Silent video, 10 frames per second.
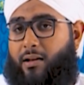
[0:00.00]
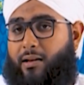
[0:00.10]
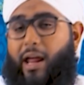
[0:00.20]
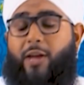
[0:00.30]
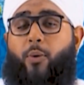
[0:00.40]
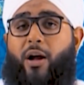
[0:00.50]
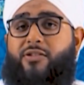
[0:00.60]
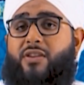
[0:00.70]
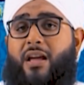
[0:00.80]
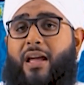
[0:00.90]
Likewise,
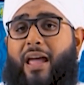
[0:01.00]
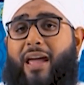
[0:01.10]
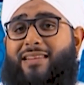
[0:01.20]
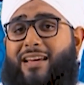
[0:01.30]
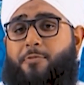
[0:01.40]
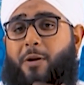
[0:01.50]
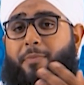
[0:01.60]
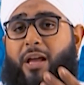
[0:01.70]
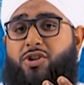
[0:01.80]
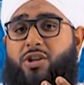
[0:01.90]
it has been
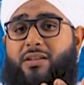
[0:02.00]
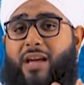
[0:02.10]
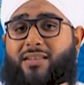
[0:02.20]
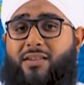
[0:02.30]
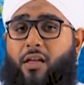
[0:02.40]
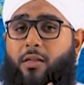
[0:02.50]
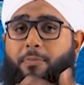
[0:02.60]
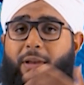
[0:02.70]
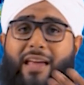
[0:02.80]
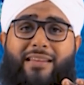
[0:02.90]
mentioned at another
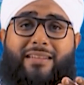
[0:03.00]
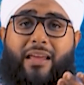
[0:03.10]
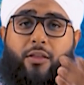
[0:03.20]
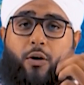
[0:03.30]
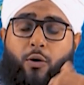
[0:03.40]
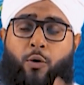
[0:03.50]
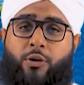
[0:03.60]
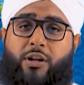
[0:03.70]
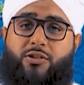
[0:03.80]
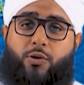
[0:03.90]
place in the
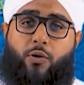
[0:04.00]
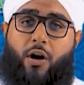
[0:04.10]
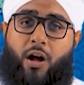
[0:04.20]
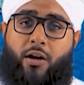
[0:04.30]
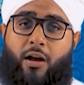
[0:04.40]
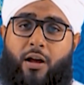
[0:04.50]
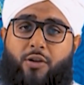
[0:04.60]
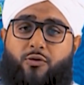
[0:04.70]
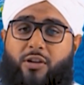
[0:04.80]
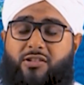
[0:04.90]
glorious Quran,
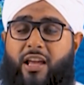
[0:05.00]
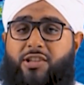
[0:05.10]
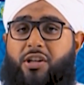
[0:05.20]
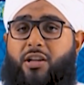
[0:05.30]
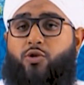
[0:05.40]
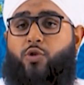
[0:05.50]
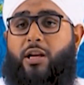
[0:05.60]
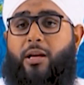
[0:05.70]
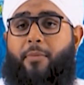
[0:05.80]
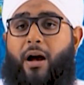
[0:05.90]
translation Kanzul
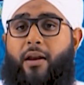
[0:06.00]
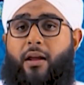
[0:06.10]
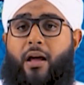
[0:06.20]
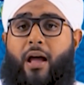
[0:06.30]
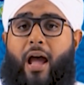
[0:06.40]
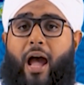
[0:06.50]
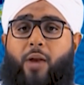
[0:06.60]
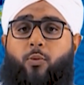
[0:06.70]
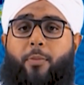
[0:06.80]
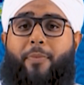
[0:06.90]
Iman,
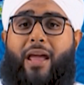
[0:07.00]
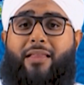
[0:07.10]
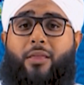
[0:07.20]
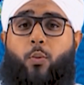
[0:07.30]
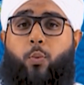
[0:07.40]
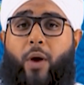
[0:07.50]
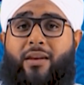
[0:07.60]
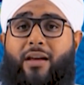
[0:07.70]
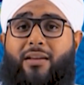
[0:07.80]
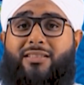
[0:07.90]
and we made the
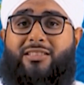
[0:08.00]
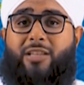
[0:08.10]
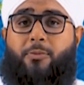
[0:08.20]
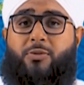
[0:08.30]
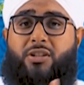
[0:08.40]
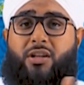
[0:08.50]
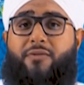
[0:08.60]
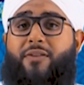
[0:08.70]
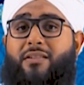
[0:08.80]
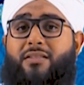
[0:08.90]
wind
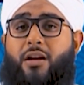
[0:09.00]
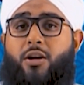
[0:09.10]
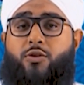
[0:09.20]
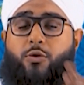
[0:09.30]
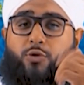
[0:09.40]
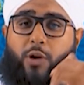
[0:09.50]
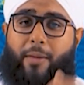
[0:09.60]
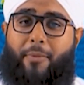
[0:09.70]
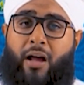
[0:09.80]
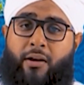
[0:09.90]
subservient to
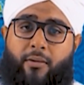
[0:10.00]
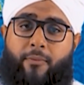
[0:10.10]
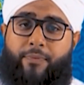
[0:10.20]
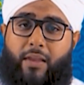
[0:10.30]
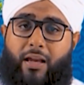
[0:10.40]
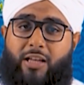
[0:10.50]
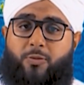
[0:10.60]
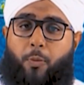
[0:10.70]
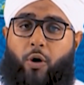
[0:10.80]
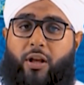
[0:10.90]
Sulayman, its
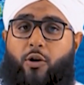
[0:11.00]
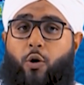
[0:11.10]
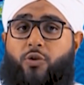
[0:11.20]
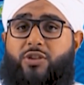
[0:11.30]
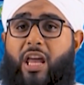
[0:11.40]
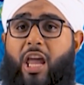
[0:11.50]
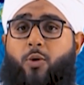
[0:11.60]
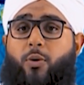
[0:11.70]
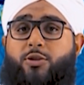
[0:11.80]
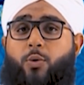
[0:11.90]
morning course
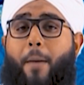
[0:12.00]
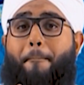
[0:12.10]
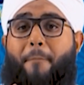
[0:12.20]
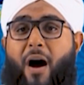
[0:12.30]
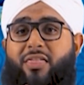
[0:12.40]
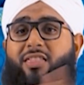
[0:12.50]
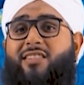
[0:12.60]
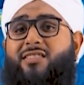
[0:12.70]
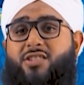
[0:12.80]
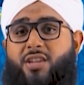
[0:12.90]
equal to a
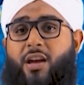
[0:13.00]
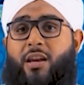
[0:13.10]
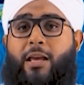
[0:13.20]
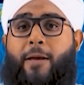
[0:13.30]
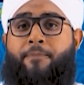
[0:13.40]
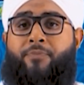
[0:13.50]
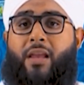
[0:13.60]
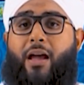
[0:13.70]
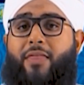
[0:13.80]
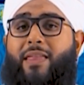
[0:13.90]
month's journey,
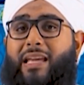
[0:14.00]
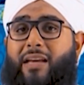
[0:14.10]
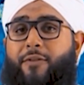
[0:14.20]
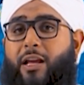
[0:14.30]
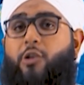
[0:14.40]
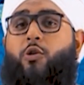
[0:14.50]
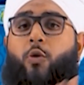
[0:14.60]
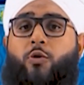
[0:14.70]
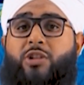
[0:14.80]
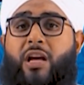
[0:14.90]
and the evening
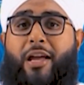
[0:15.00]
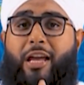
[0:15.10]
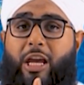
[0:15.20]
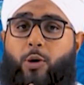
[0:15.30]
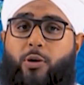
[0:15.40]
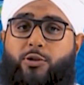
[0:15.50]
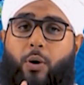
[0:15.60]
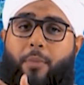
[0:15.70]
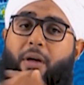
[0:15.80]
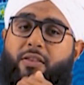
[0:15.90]
course equal to
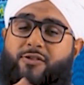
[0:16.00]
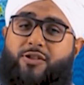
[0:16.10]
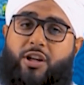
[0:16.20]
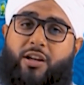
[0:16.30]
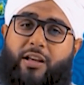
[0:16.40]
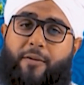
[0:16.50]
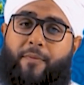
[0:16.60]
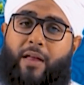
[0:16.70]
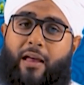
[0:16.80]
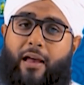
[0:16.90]
a month's journey.
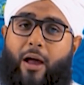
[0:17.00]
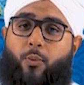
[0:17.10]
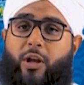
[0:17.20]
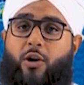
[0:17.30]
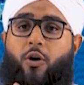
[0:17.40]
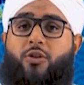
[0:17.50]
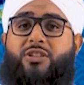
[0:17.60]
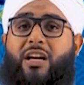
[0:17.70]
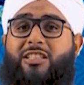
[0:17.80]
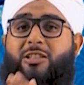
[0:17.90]
And we
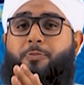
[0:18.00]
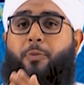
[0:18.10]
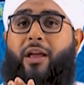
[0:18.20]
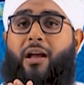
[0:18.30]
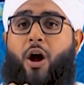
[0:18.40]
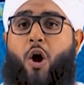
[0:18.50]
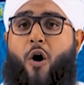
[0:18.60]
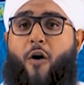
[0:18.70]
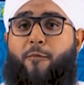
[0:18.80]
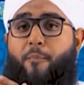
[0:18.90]
caused a spring
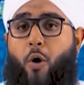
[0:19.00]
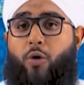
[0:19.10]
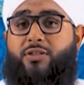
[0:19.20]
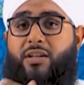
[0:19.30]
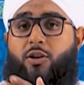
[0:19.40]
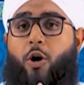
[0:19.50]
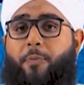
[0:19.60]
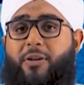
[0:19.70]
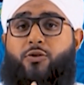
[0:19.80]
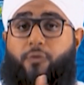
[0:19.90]
of molten
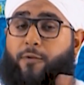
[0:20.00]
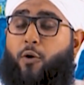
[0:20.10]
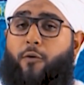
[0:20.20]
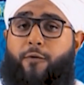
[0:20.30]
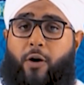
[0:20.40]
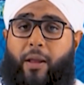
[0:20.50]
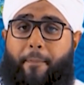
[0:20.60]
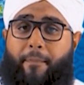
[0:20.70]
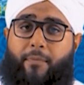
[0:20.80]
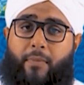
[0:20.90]
copper to flow for him.
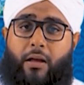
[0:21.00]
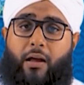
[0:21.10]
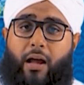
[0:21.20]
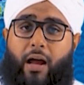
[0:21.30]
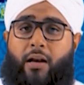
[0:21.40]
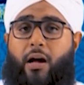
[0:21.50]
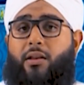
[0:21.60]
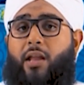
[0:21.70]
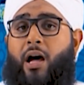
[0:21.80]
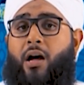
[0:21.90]
And
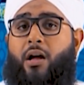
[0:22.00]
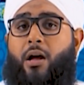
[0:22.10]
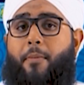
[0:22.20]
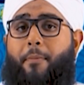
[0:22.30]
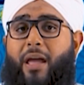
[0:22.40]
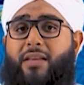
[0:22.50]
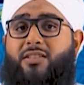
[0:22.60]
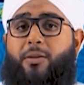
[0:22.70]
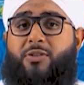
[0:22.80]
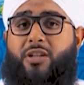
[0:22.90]
Allah made
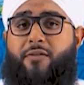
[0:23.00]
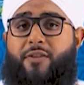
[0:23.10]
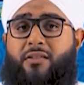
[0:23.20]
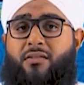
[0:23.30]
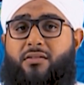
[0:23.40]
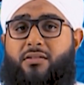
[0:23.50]
subservient